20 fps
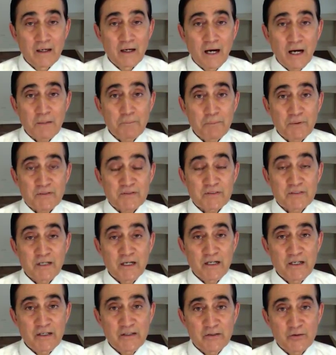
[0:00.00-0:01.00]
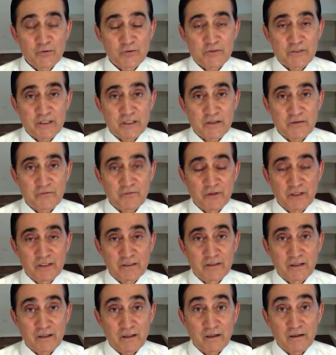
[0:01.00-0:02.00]
I personally use it with
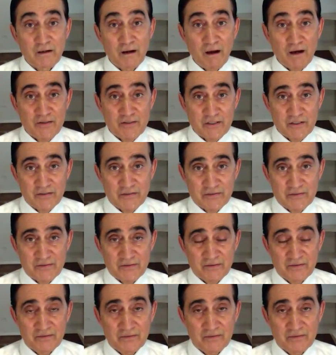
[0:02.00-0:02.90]
galoshes,